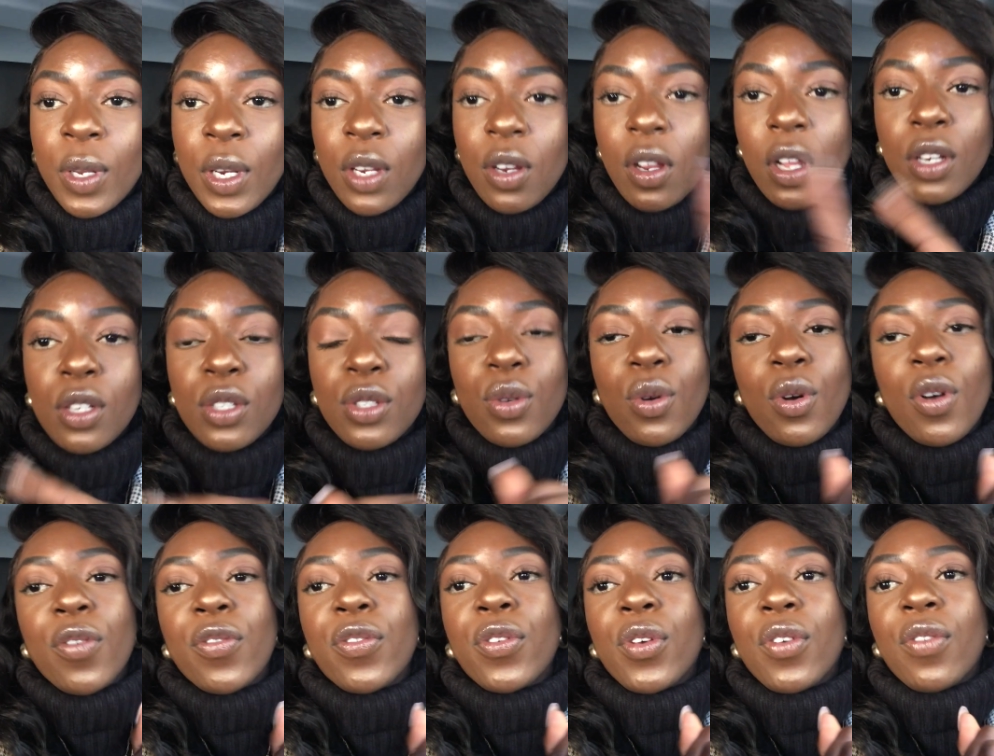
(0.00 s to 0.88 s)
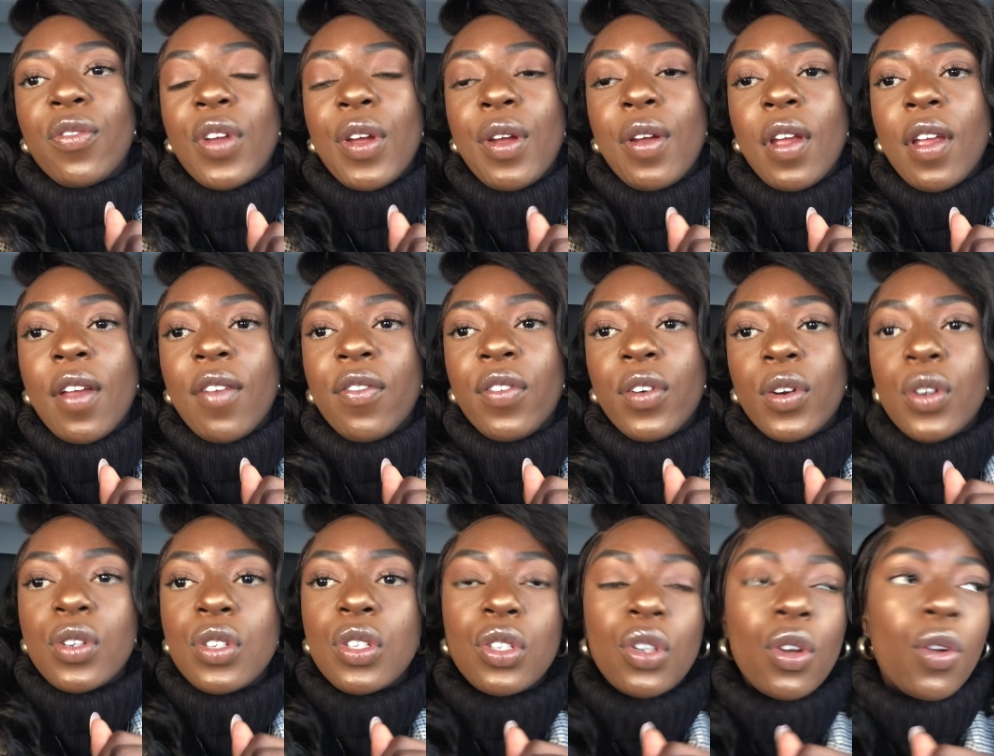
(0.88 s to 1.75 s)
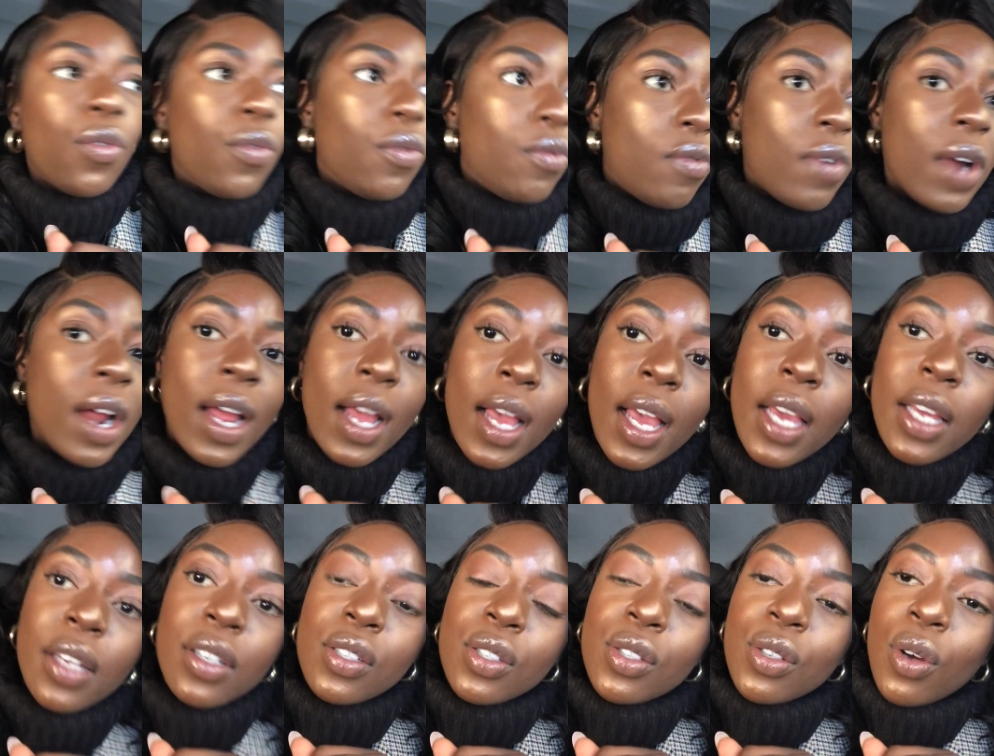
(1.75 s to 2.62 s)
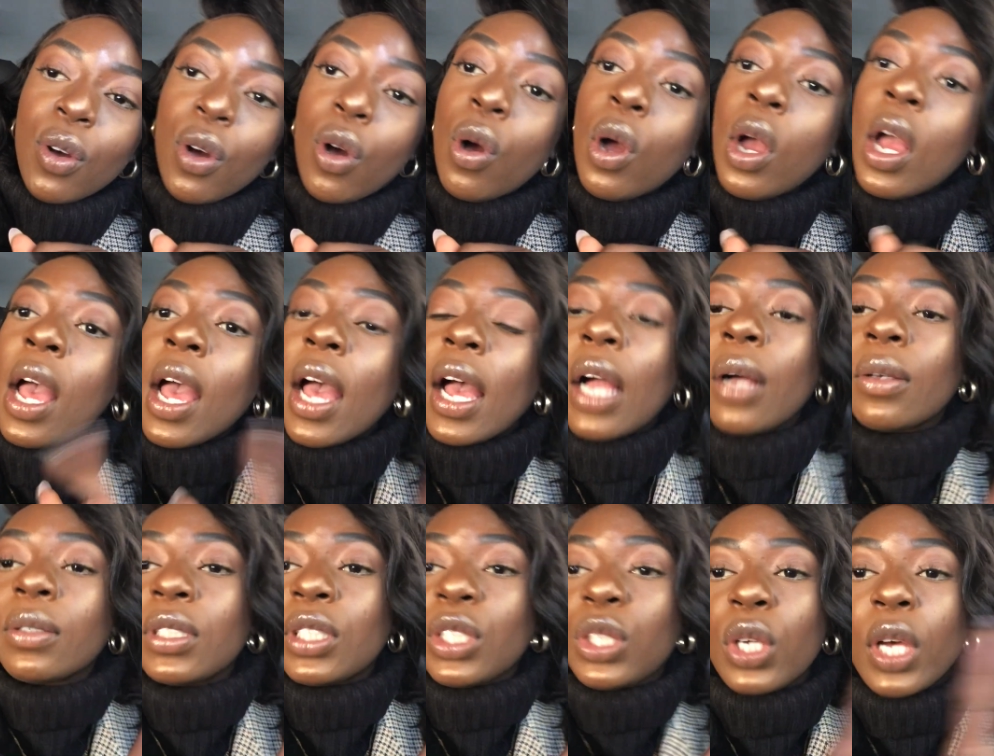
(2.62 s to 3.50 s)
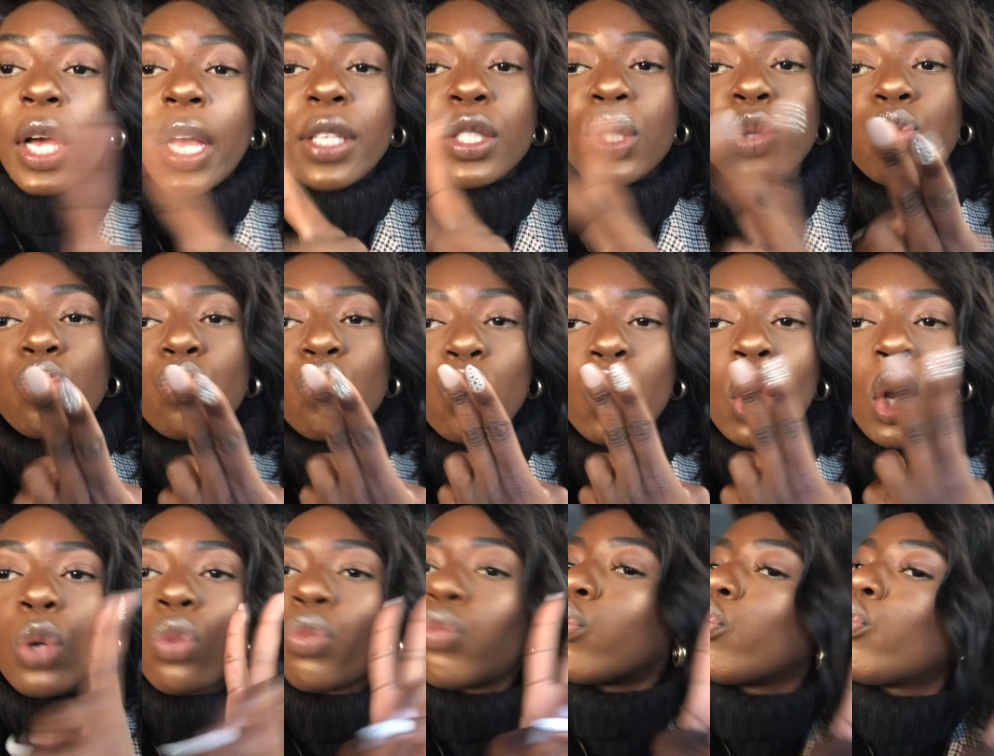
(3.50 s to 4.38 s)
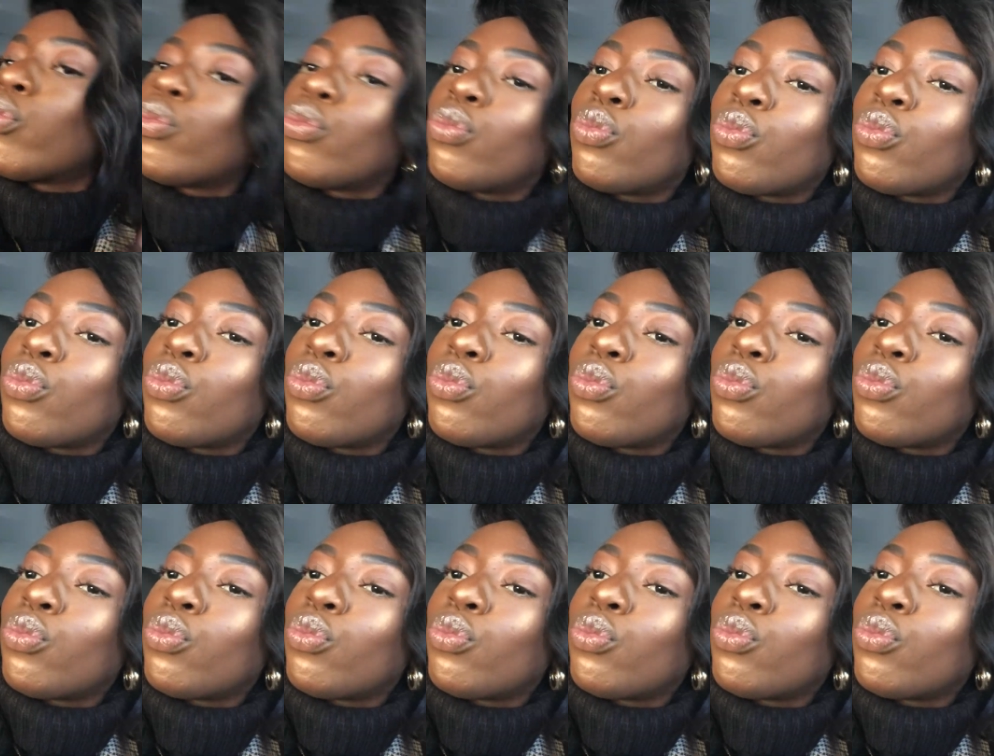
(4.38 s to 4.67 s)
twenty dollars off your very first ride. So see why we carried it. It's here.